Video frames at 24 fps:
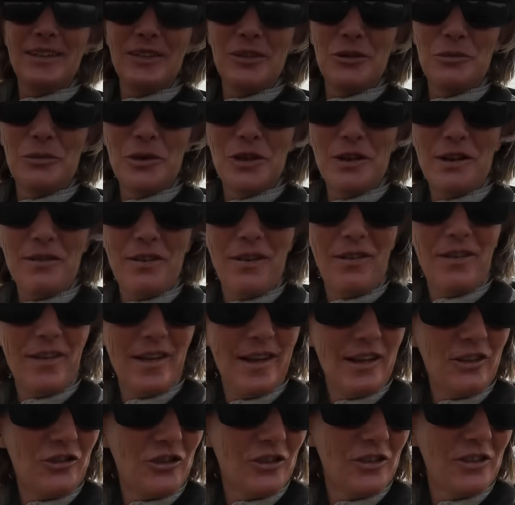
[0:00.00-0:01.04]
to work this
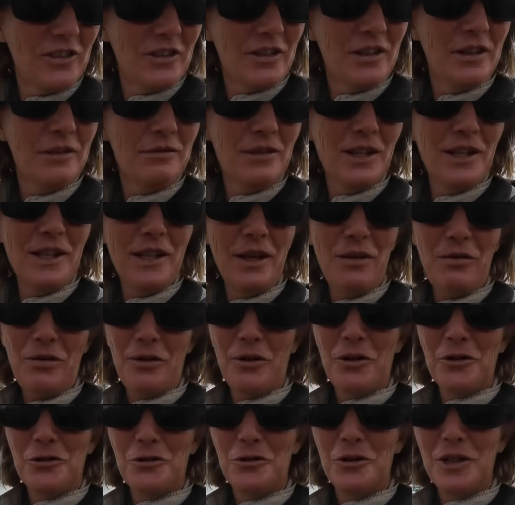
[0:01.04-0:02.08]
section really
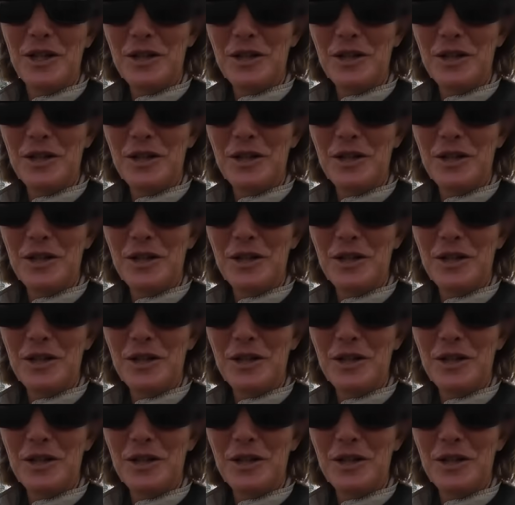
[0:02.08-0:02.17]
thorough